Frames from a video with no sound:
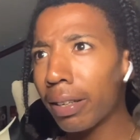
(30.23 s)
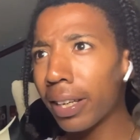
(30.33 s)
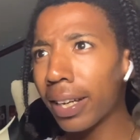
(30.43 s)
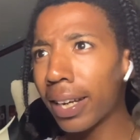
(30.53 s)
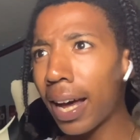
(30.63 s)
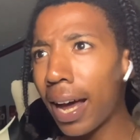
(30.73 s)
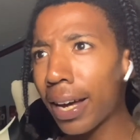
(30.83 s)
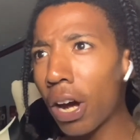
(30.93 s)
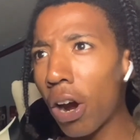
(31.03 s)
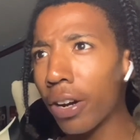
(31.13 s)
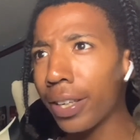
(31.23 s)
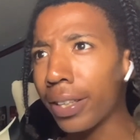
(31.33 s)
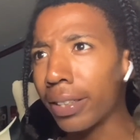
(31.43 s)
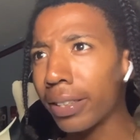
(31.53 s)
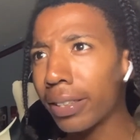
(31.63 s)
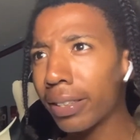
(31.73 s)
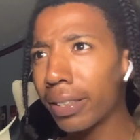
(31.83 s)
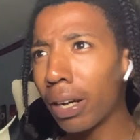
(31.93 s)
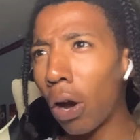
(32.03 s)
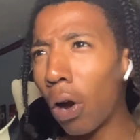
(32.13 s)
nigga Ty Carti.
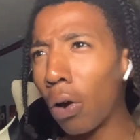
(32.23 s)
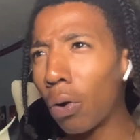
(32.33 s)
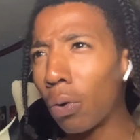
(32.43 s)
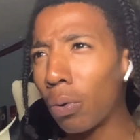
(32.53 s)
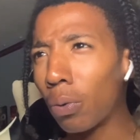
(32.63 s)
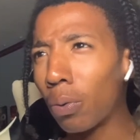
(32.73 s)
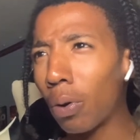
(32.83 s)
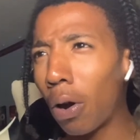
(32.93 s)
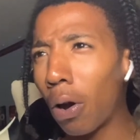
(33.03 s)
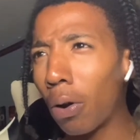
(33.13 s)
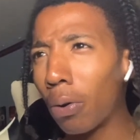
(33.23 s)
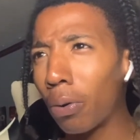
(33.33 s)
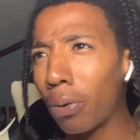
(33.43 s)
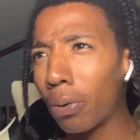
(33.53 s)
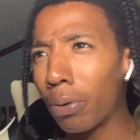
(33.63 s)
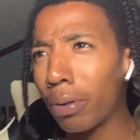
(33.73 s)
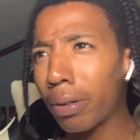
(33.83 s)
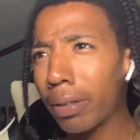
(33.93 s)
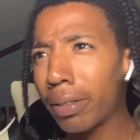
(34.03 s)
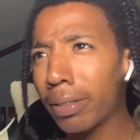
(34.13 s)
Oh, oh.
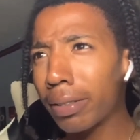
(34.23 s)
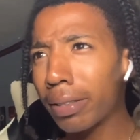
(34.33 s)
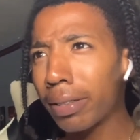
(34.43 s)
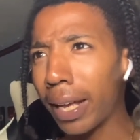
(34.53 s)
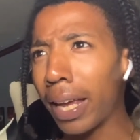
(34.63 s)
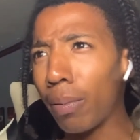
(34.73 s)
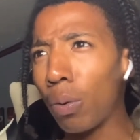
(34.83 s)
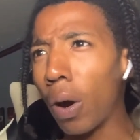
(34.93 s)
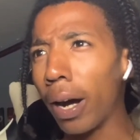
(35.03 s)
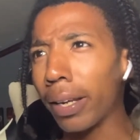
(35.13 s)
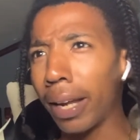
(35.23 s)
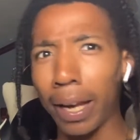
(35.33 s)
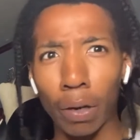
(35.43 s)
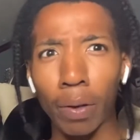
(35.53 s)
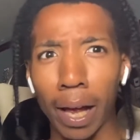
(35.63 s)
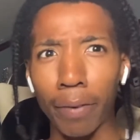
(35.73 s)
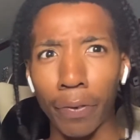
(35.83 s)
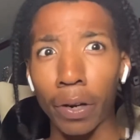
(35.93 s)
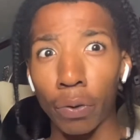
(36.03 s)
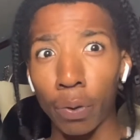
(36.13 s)
Now, he be wild. I ain't gonna lie.
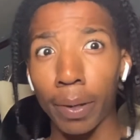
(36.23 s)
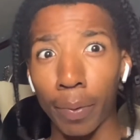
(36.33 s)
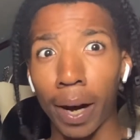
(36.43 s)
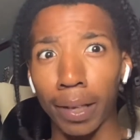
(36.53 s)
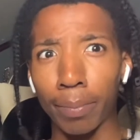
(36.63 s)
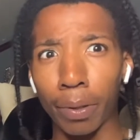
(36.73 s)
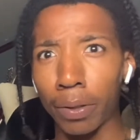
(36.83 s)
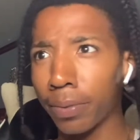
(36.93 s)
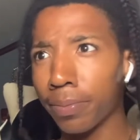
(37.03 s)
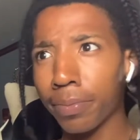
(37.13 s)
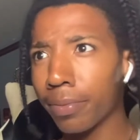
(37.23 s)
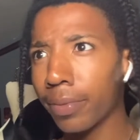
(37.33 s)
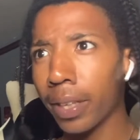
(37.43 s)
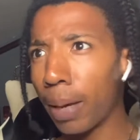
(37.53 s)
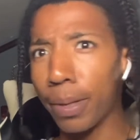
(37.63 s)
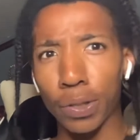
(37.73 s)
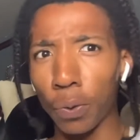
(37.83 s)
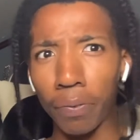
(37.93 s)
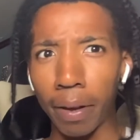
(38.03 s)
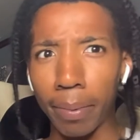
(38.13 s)
Fredo, you be wild, They be too
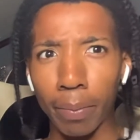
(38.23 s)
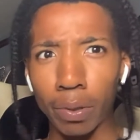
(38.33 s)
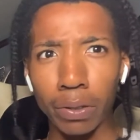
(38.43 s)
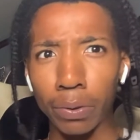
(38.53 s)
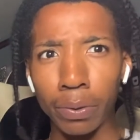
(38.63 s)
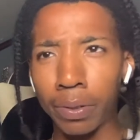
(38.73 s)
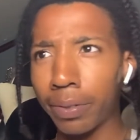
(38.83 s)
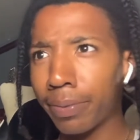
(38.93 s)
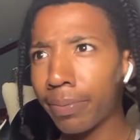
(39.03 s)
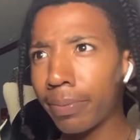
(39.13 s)
feminine with too.